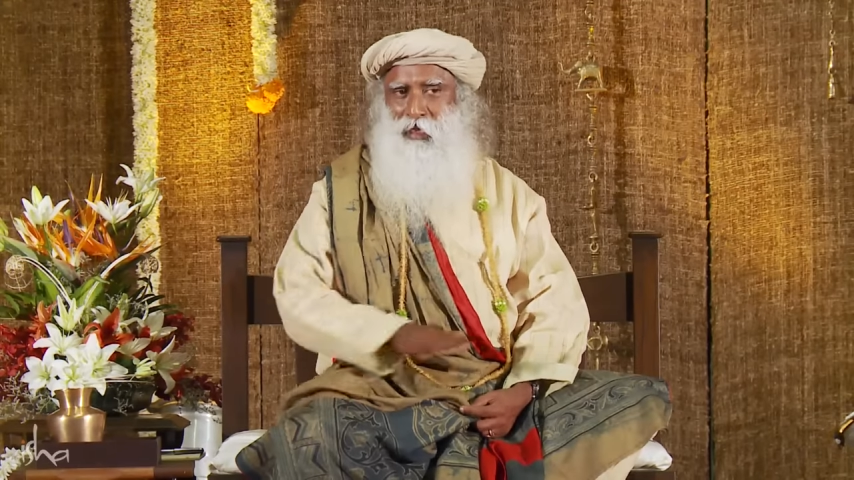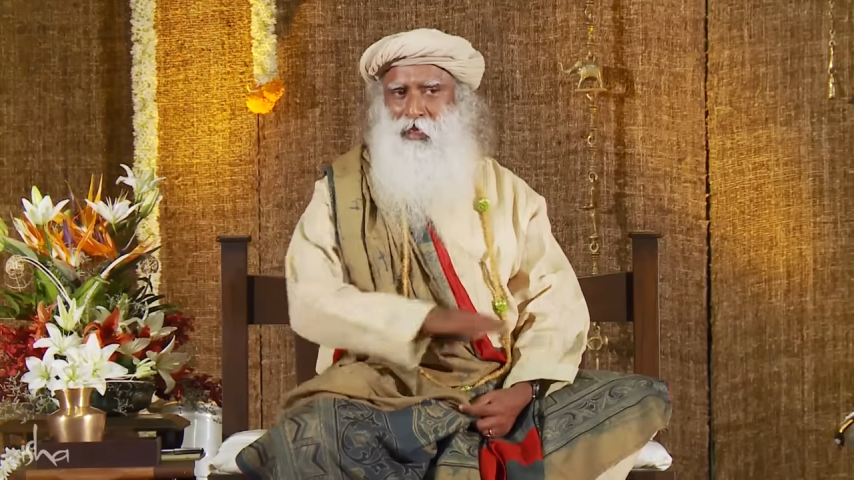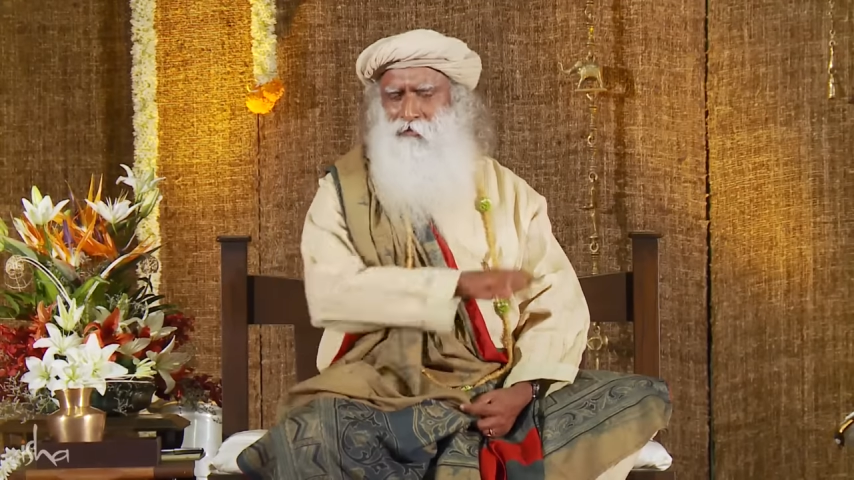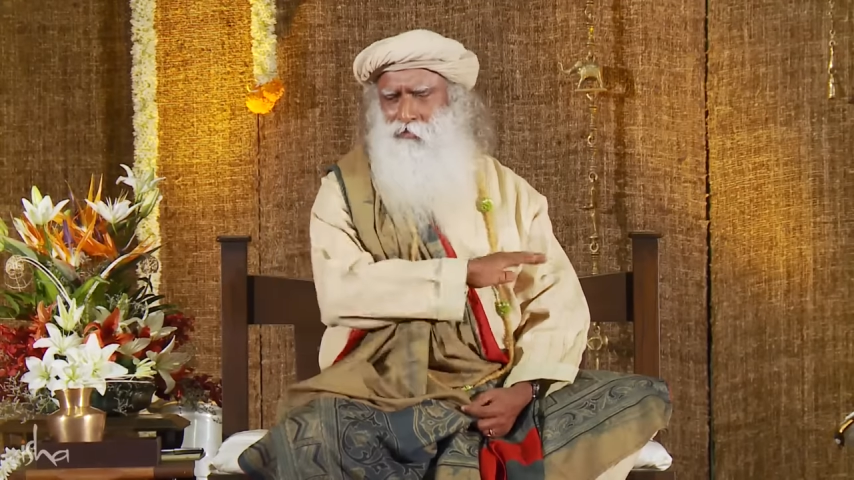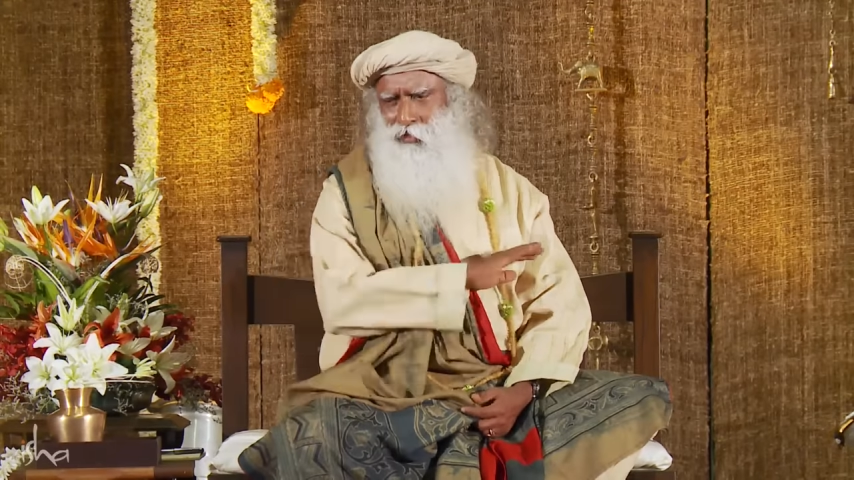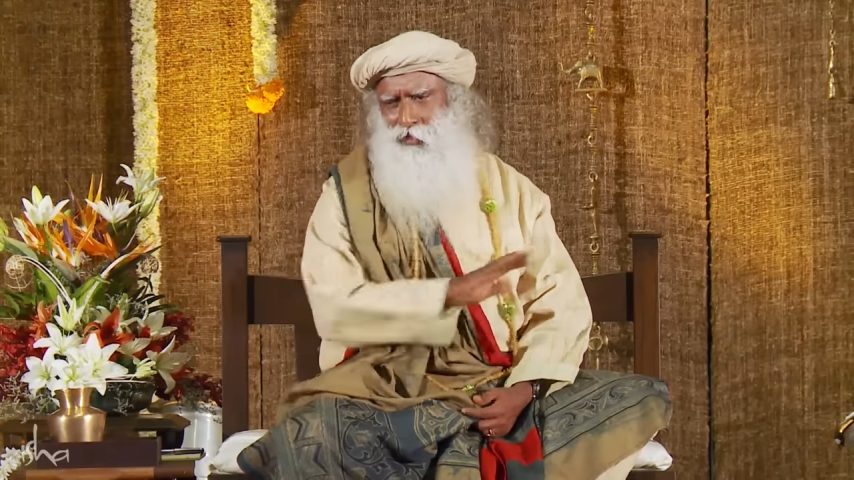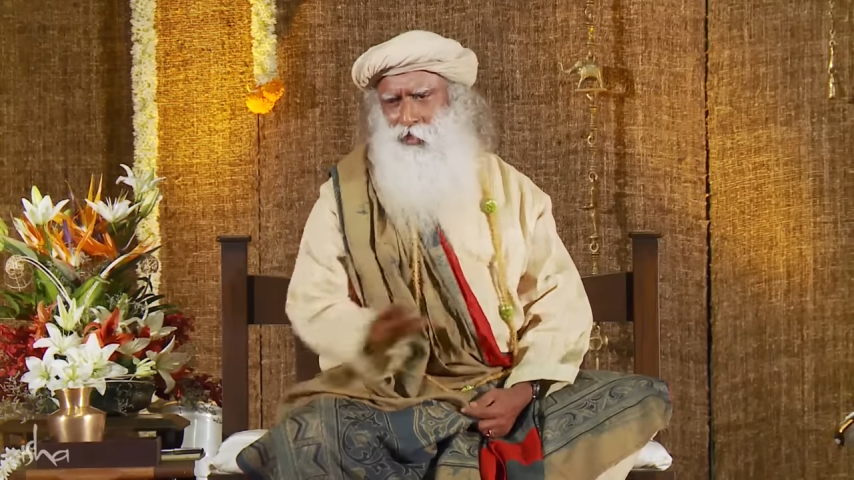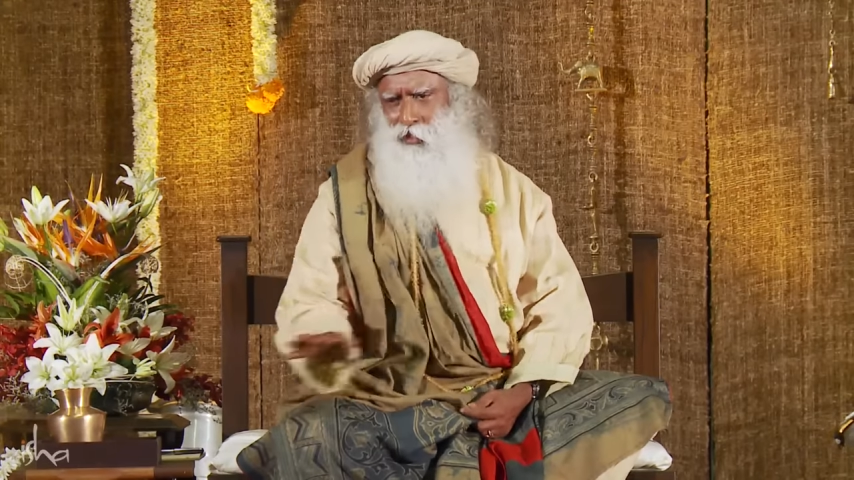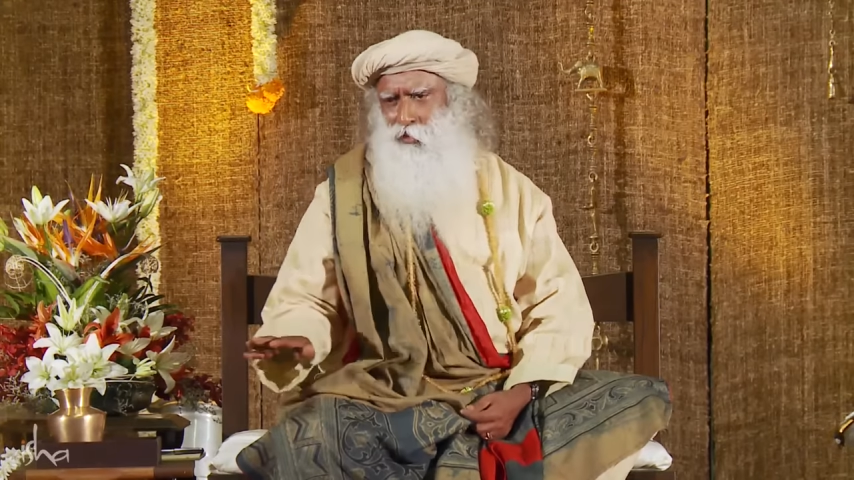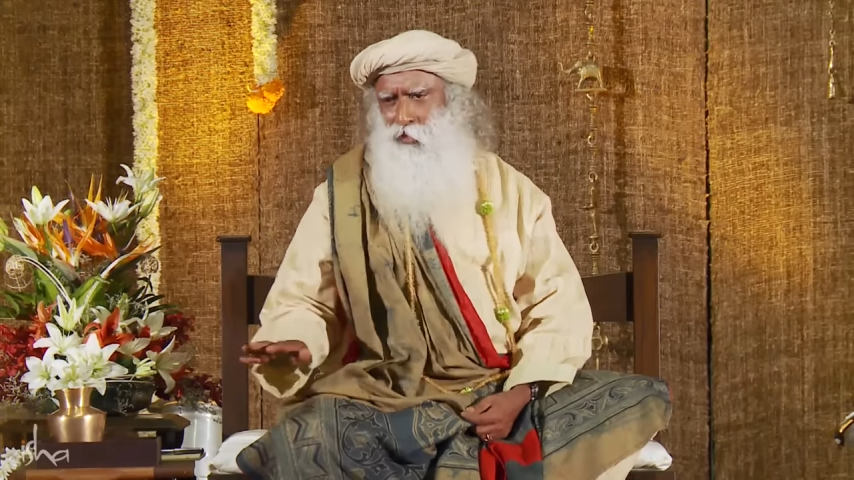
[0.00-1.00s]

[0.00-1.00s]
everything in your